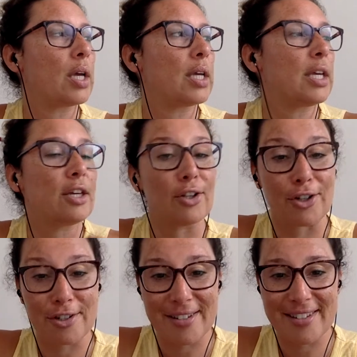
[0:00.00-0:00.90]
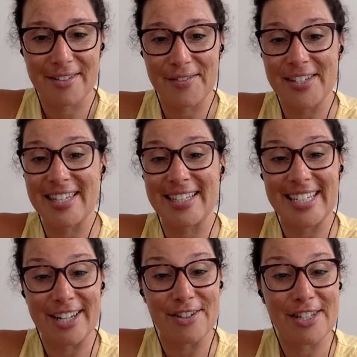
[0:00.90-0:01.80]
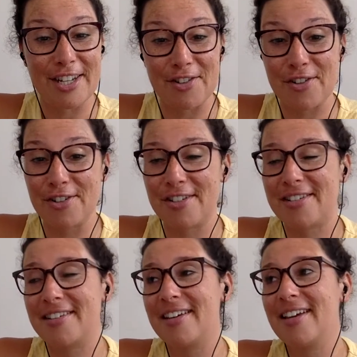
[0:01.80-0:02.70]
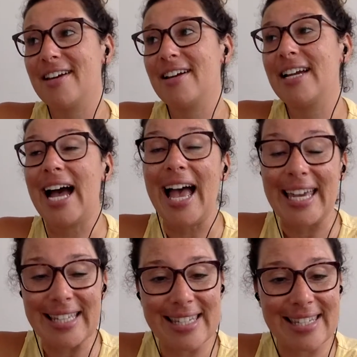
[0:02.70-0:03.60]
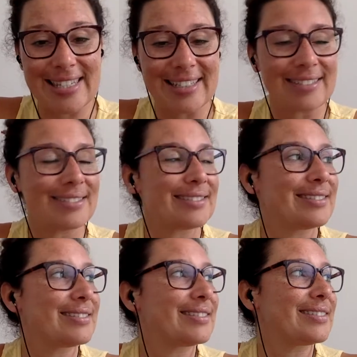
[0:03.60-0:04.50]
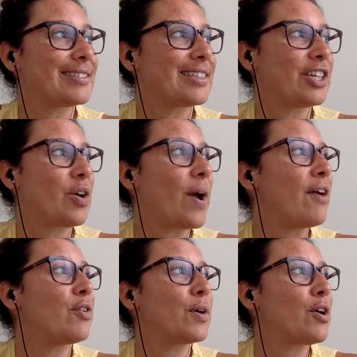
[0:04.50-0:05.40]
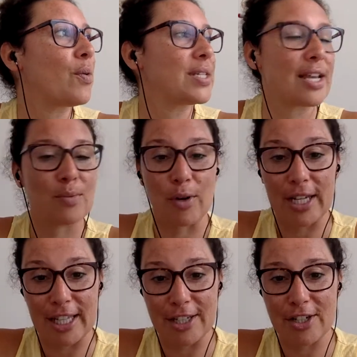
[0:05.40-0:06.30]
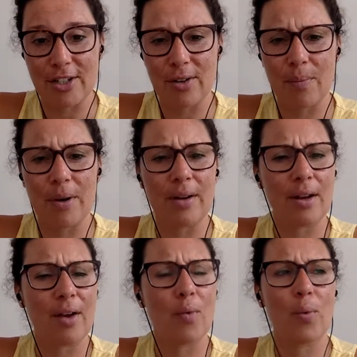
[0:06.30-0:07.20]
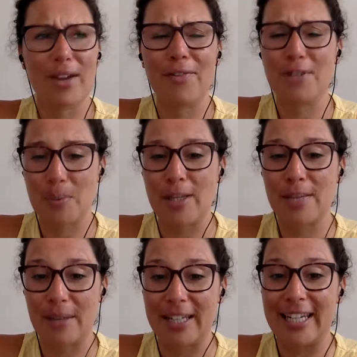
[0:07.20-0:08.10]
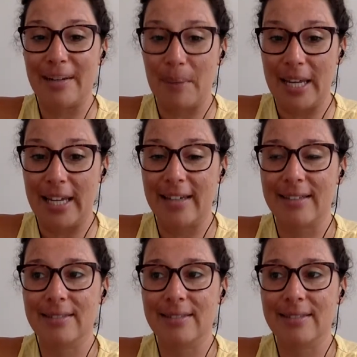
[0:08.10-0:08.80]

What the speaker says: healers, facilitators, teachers, guides, everyone always has more healing to do, but we have a responsibility to be